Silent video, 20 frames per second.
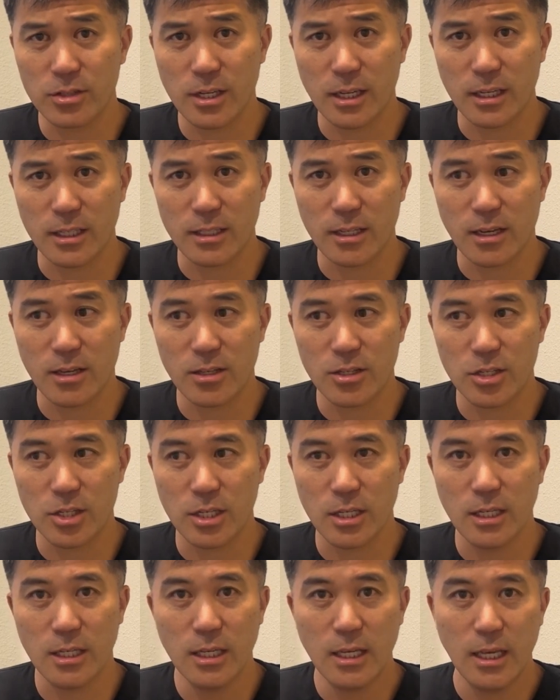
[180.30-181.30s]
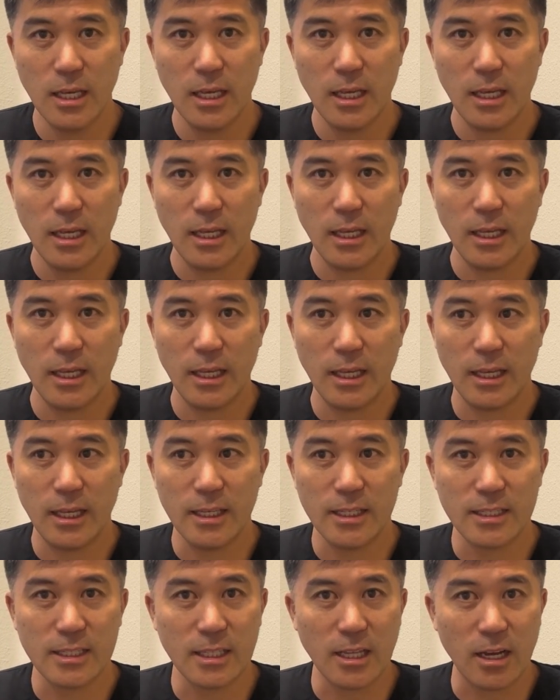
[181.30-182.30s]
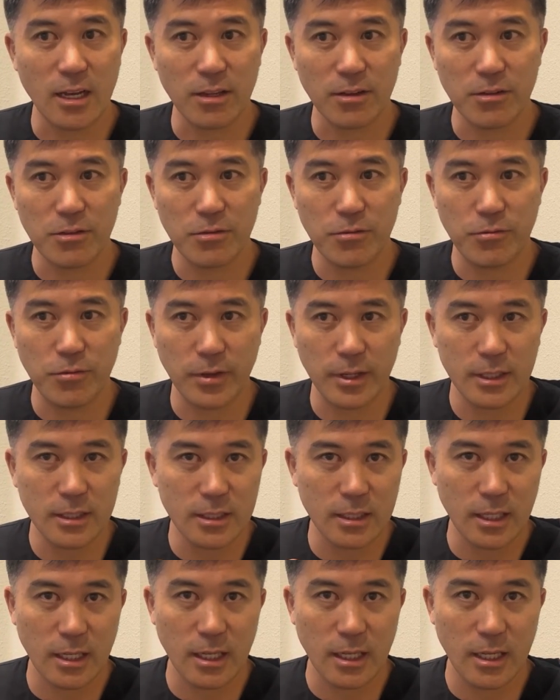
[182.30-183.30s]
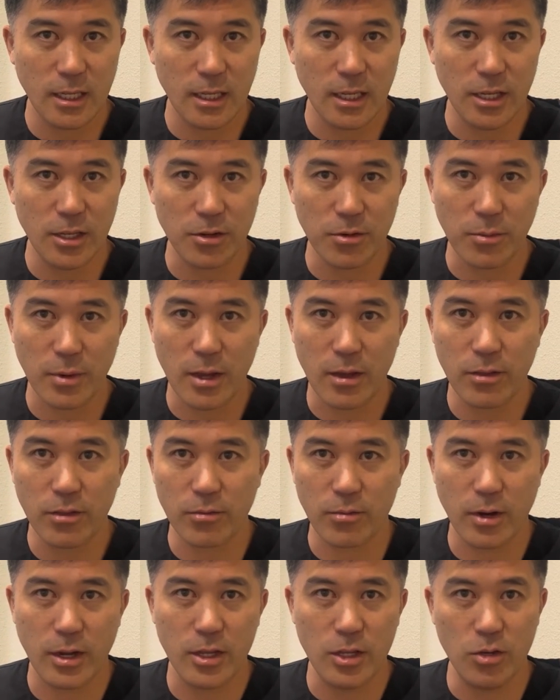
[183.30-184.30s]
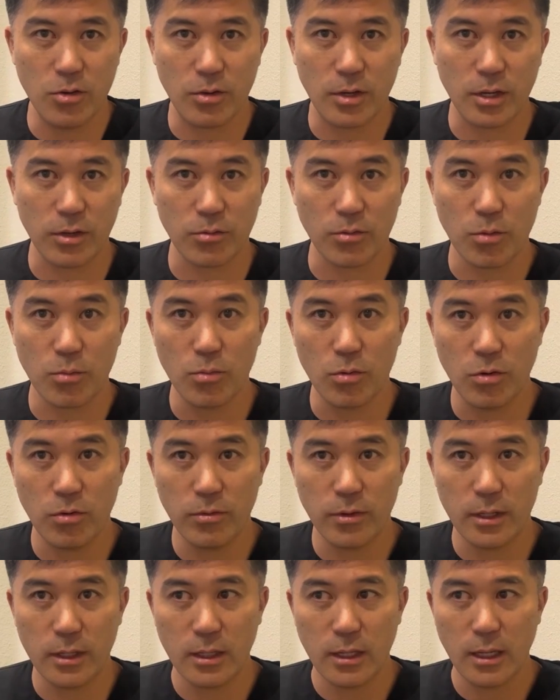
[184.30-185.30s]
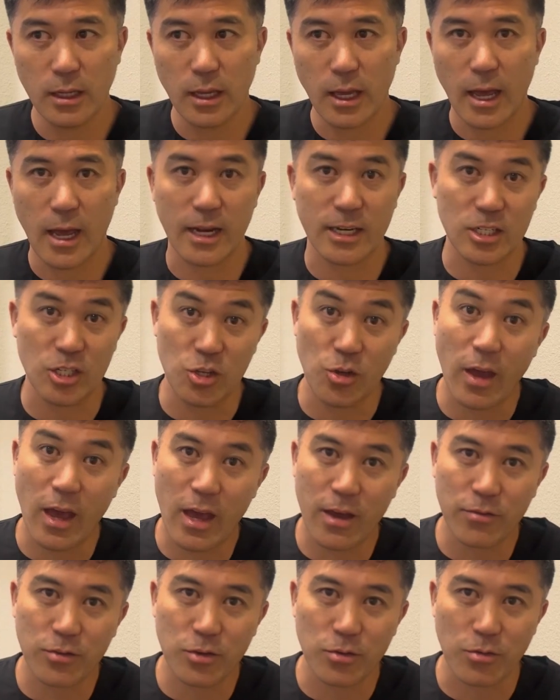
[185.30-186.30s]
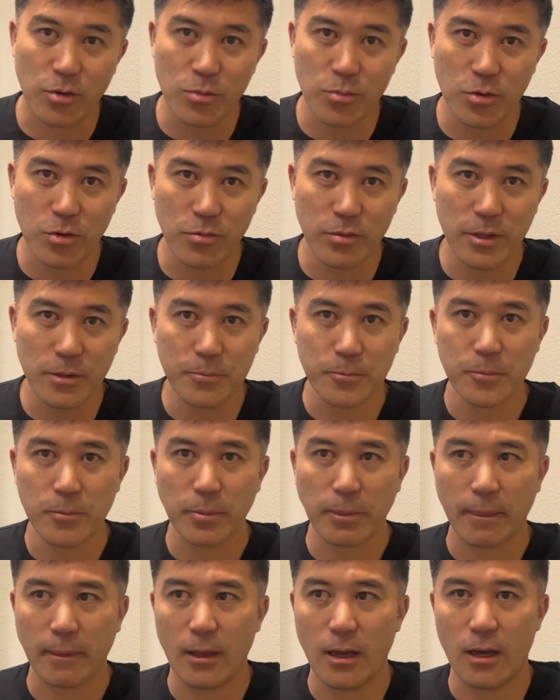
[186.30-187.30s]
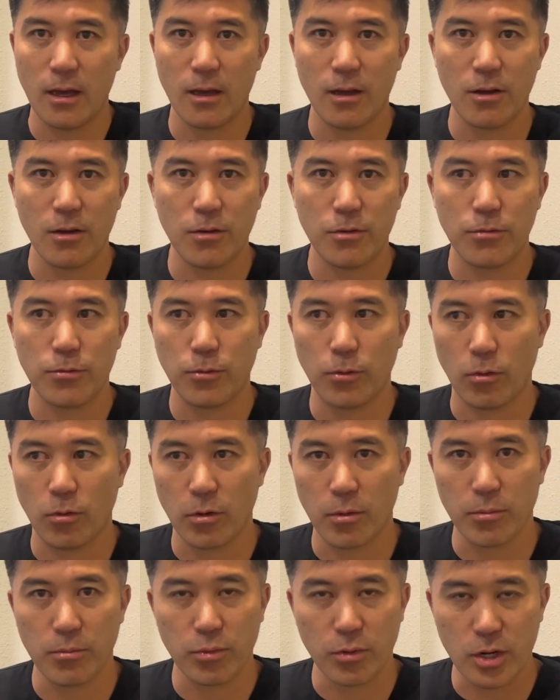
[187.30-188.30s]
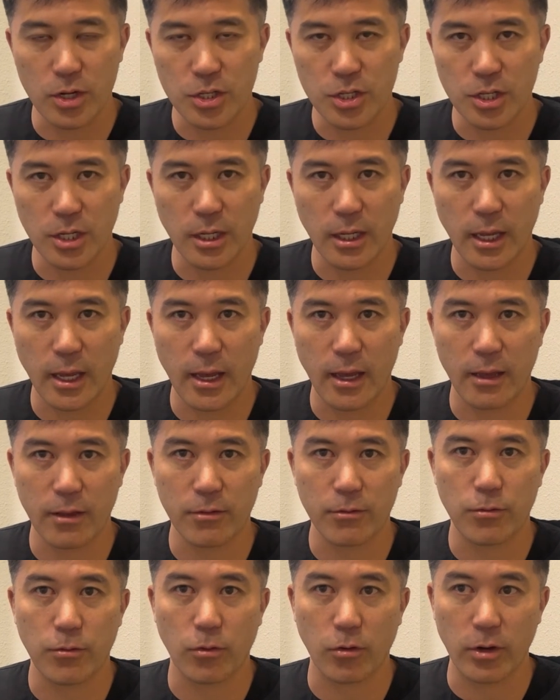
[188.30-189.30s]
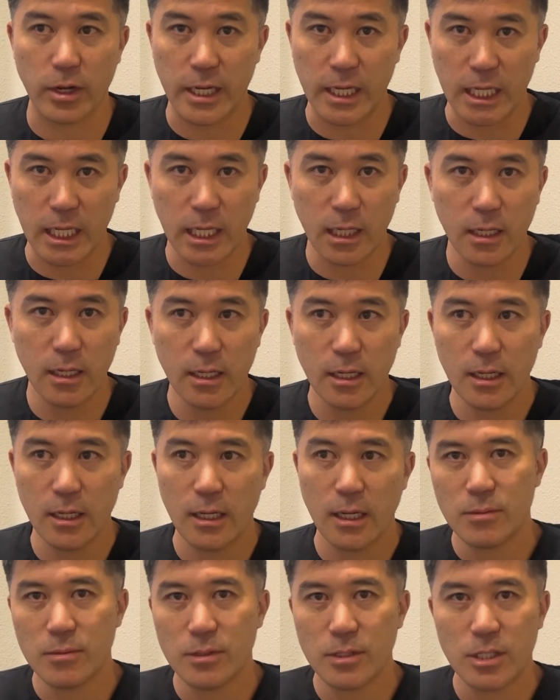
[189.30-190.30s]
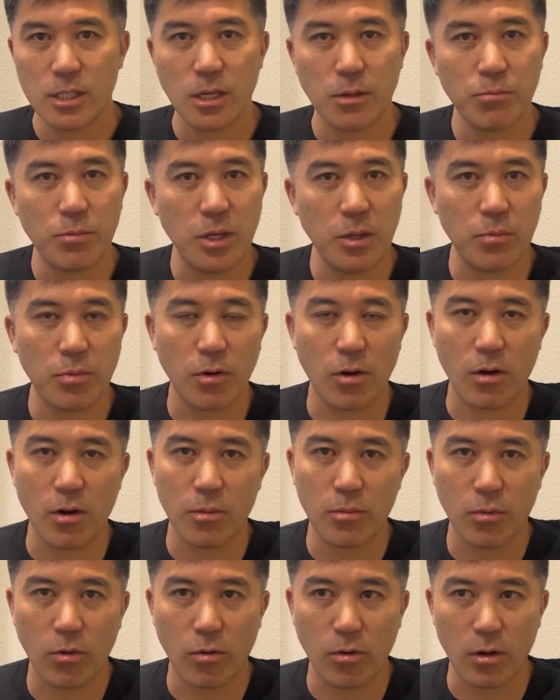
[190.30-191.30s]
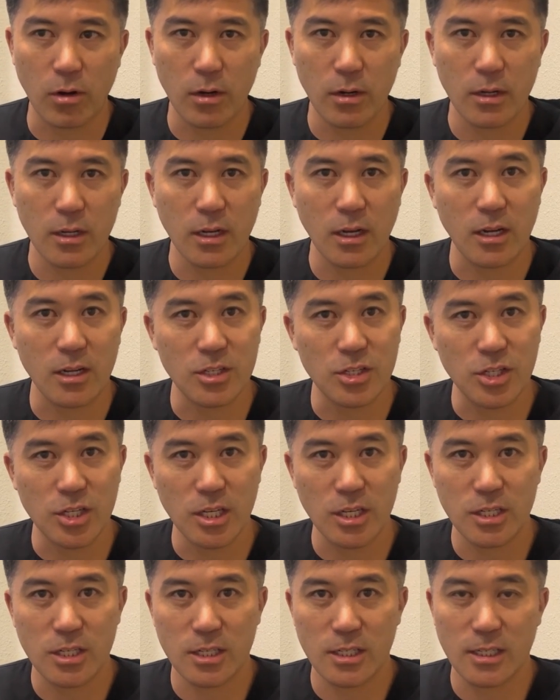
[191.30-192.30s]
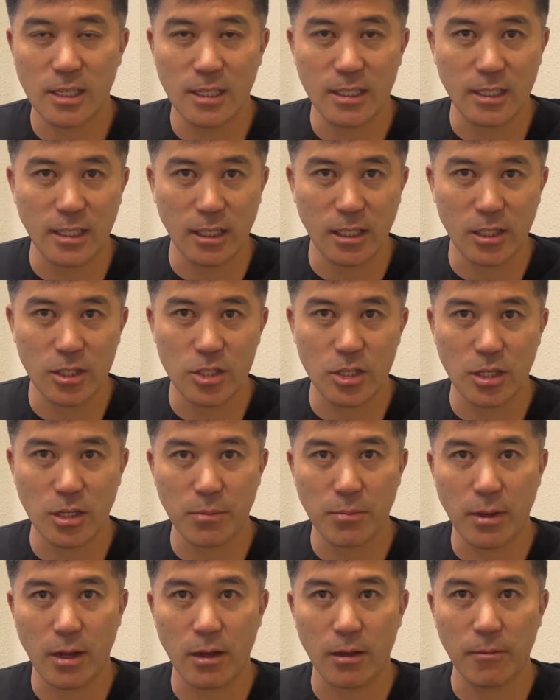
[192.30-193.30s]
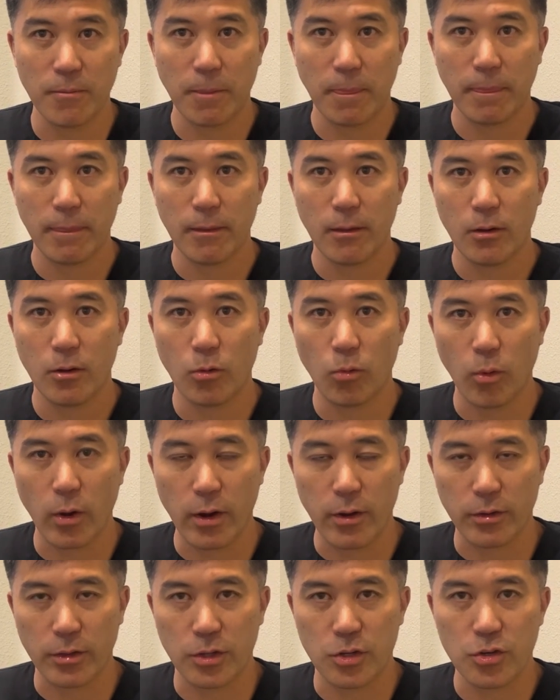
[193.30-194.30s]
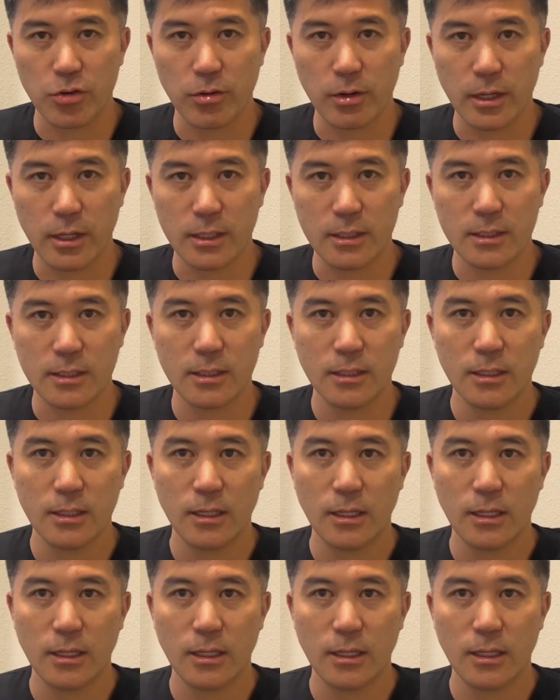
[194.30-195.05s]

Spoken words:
technology is not fixed in your mouth, right? You can remove it. Actually, you have to remove it for brushing and for eating. Some people are more conscientious and diligent about wearing the trays